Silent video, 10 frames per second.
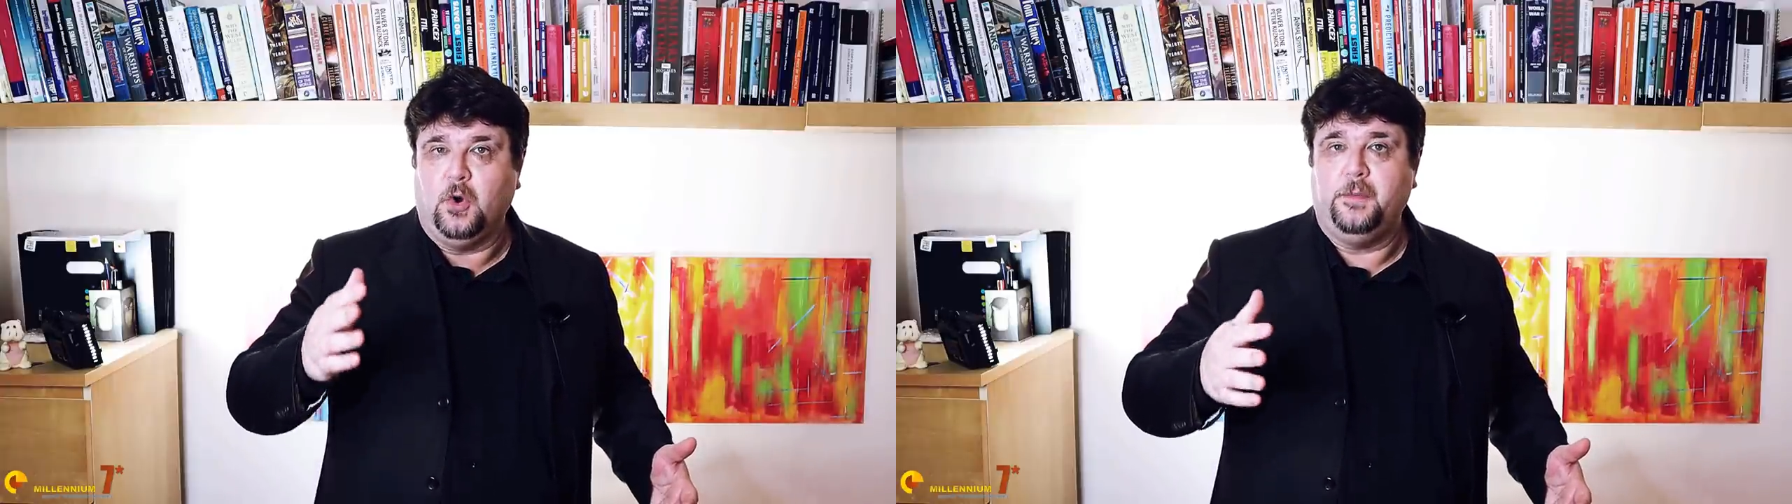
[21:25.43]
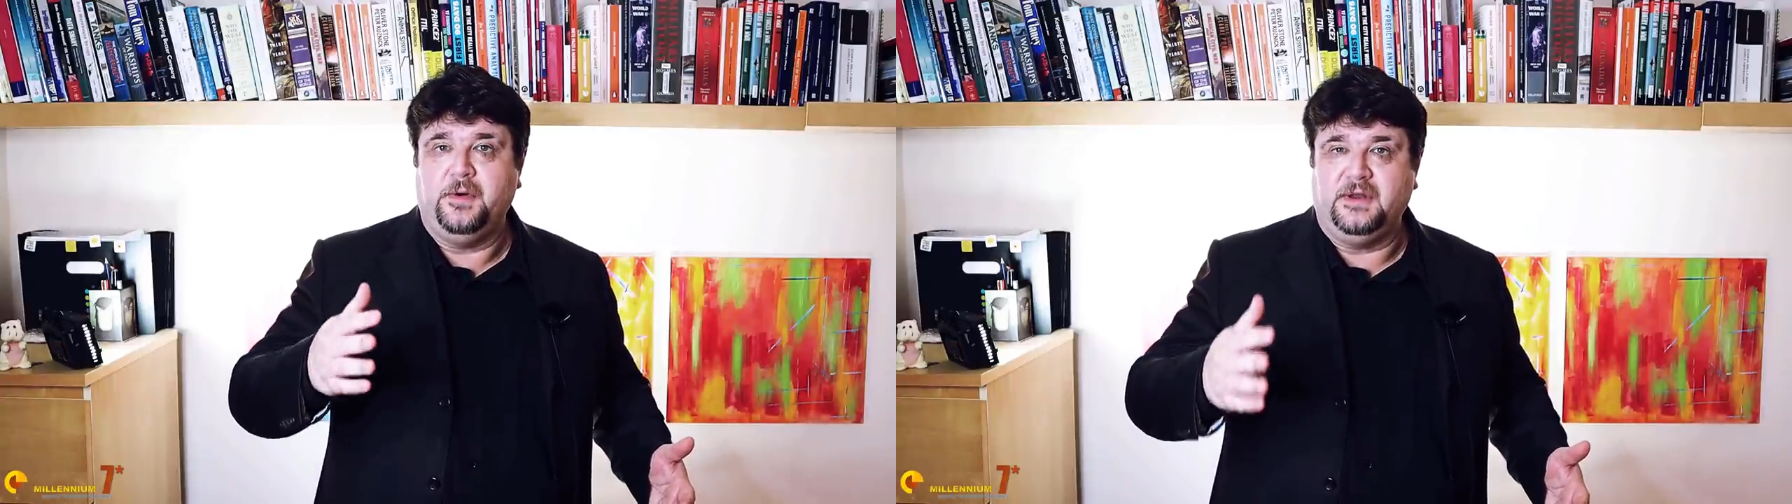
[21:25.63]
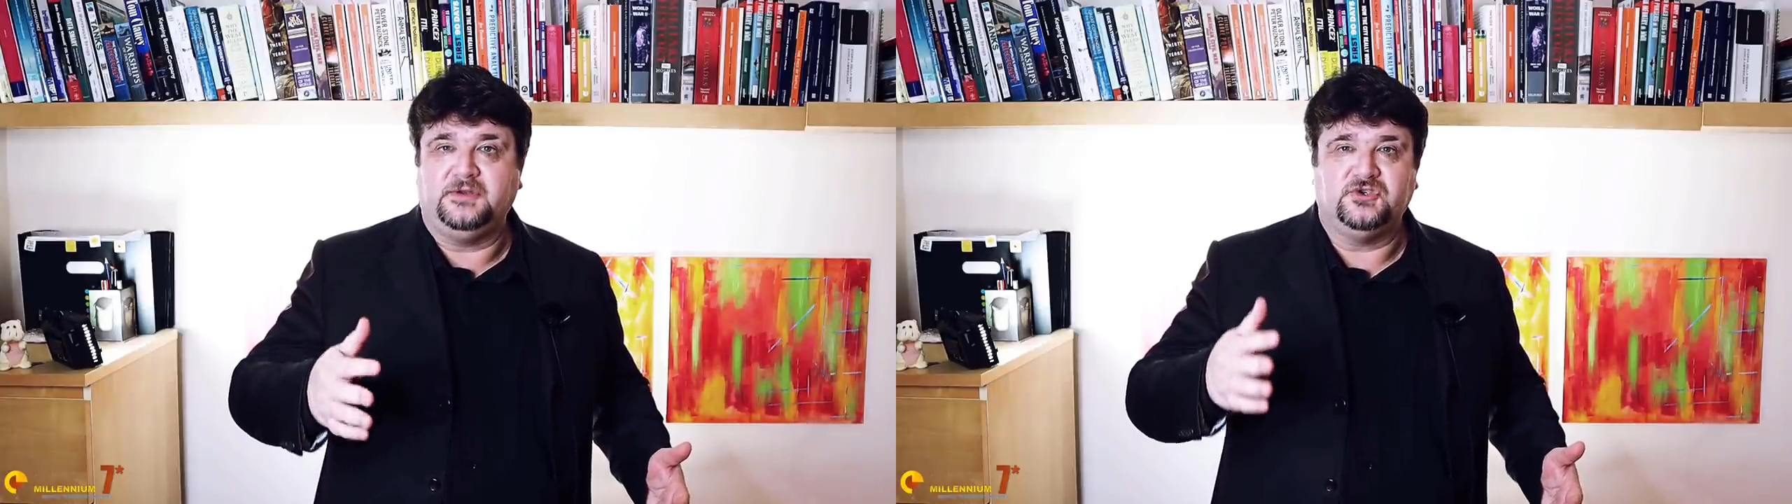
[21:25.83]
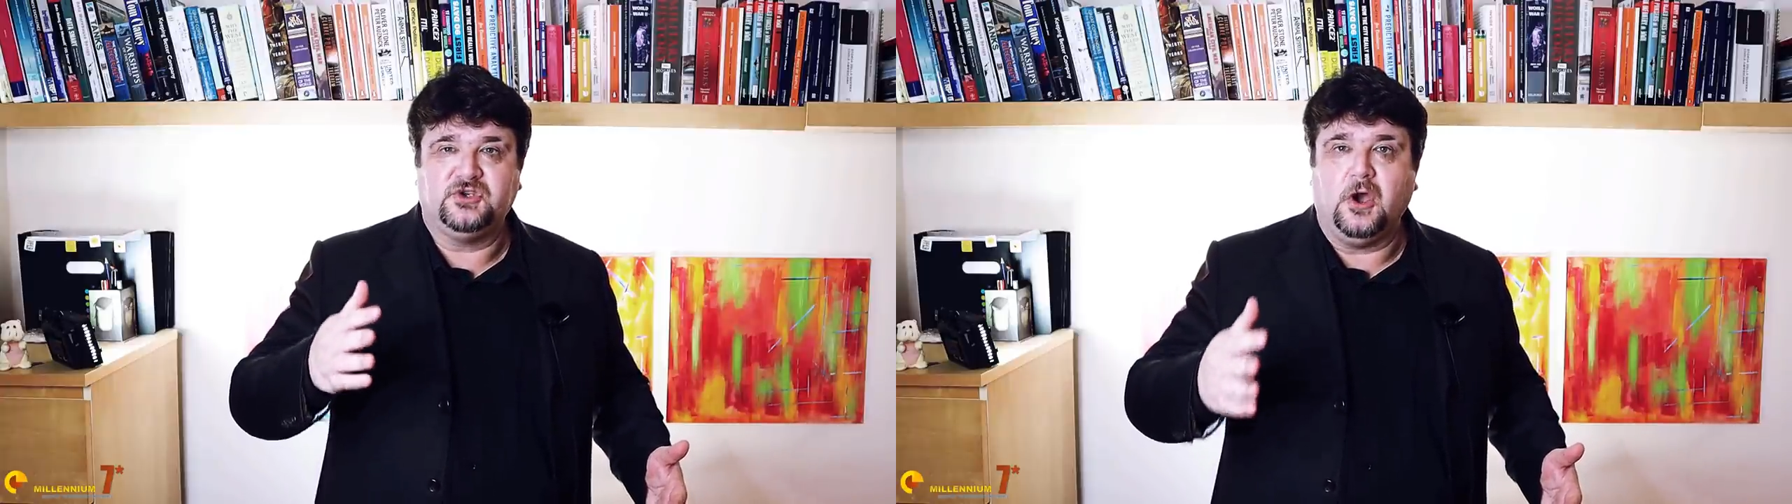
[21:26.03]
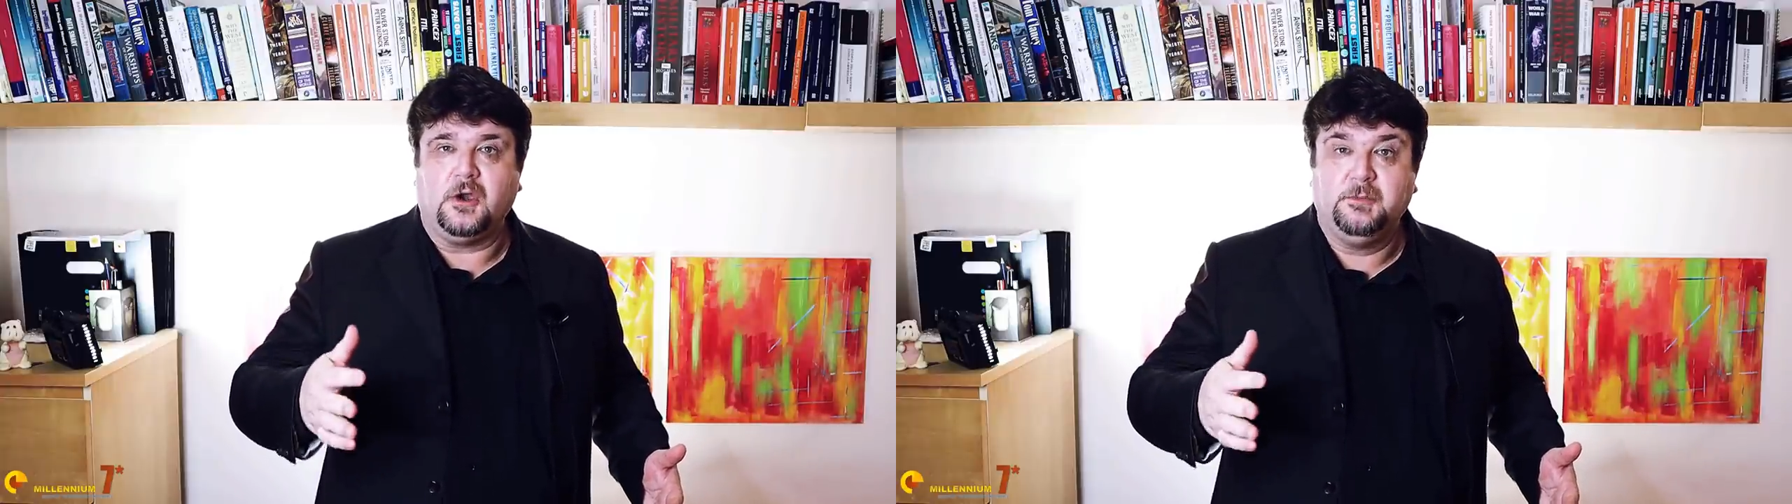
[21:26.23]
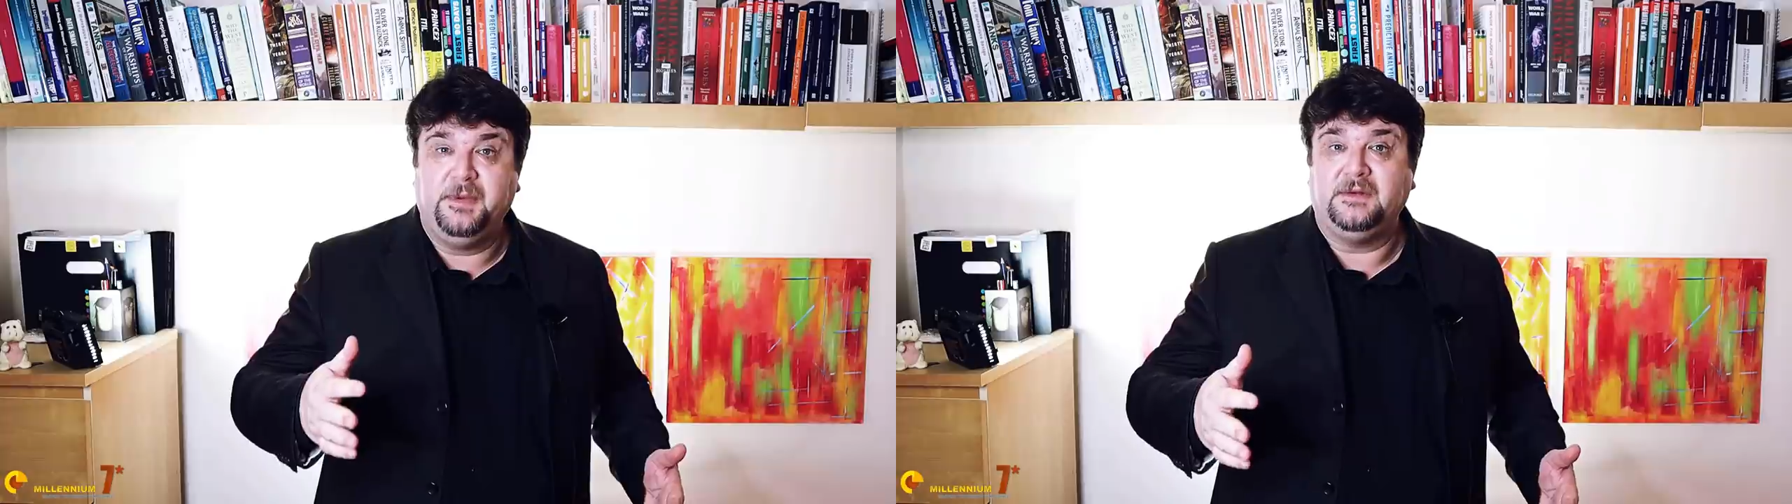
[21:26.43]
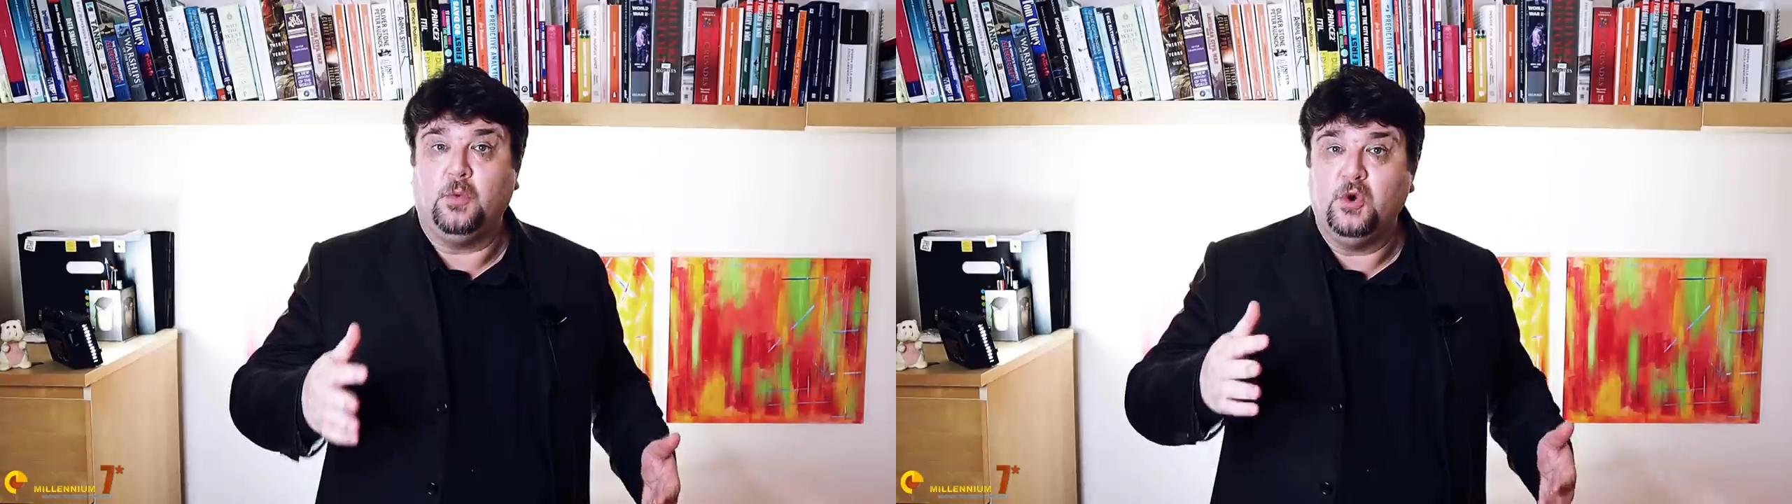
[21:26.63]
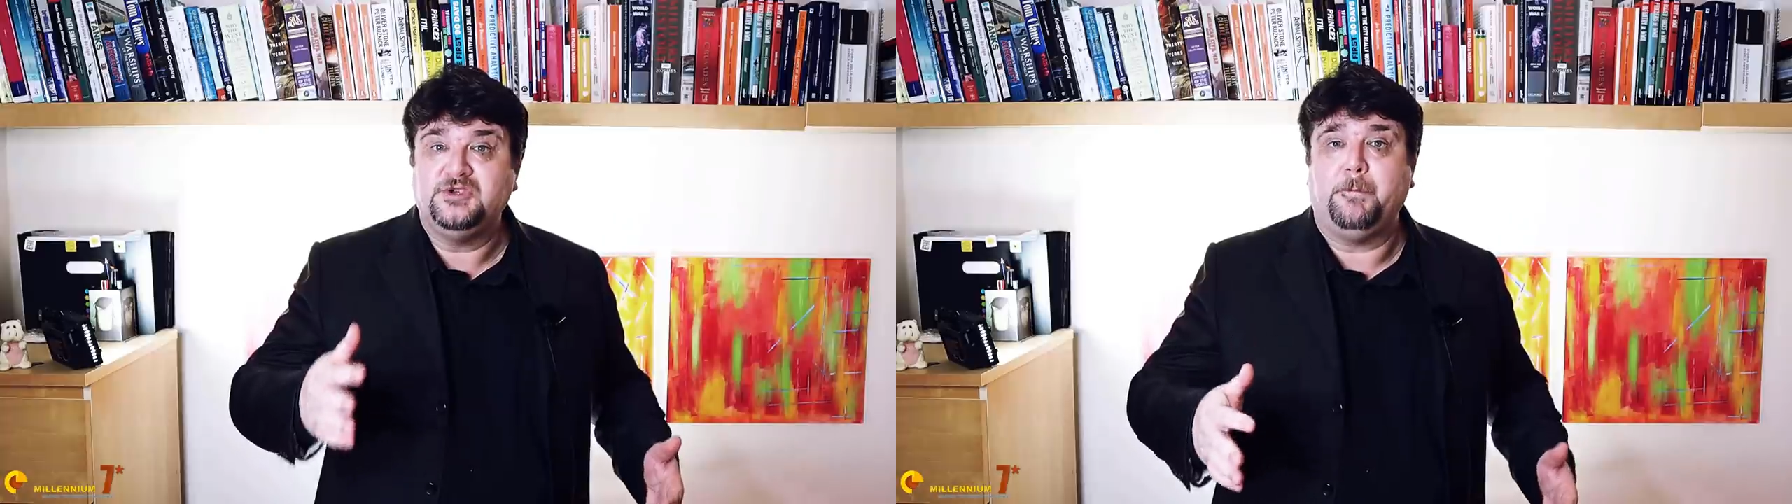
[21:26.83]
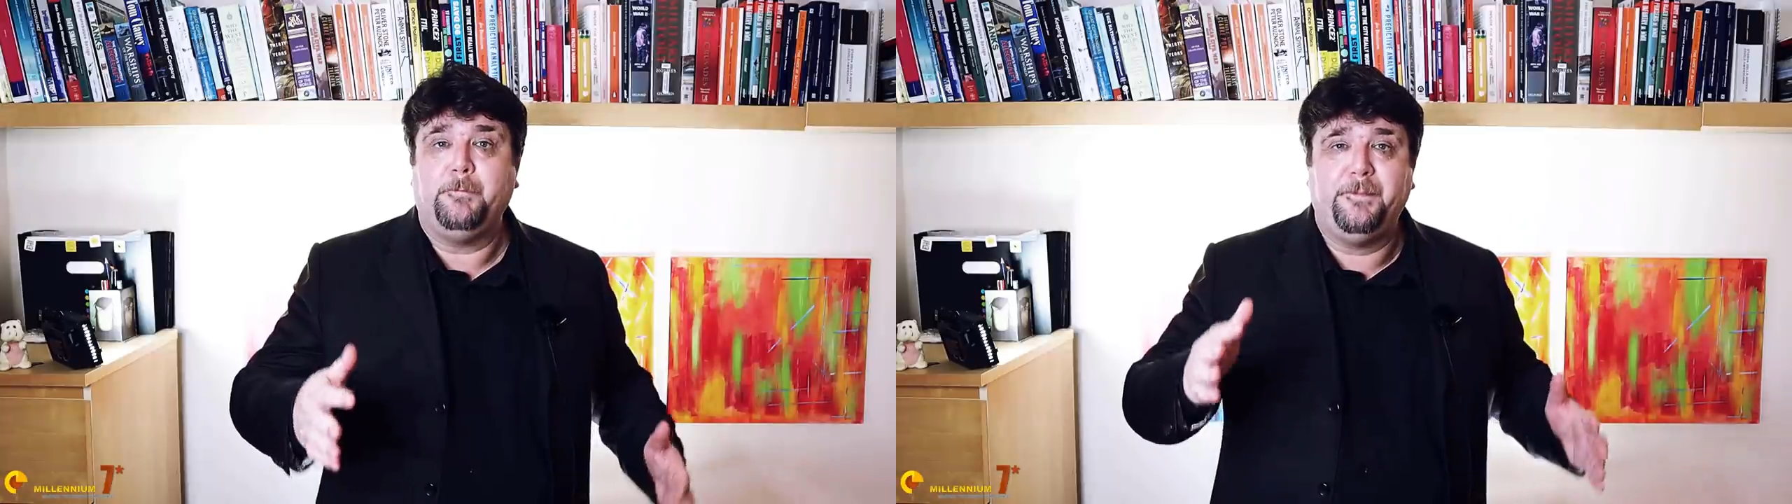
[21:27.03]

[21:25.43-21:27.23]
operator's cockpit was